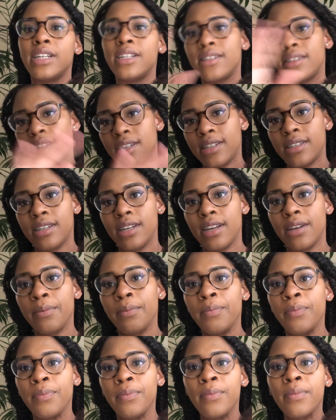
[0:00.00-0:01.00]
to 60.
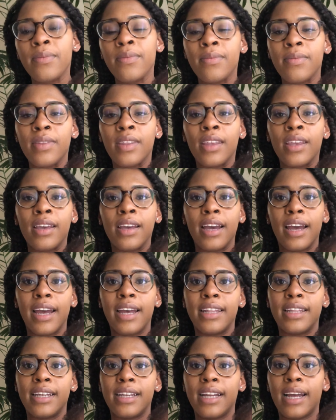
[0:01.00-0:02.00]

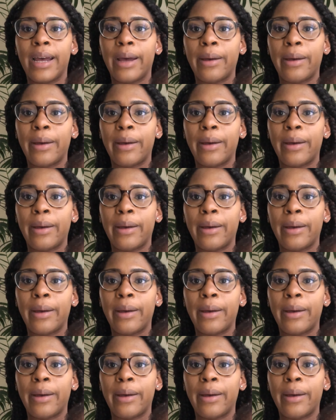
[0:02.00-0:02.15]
And then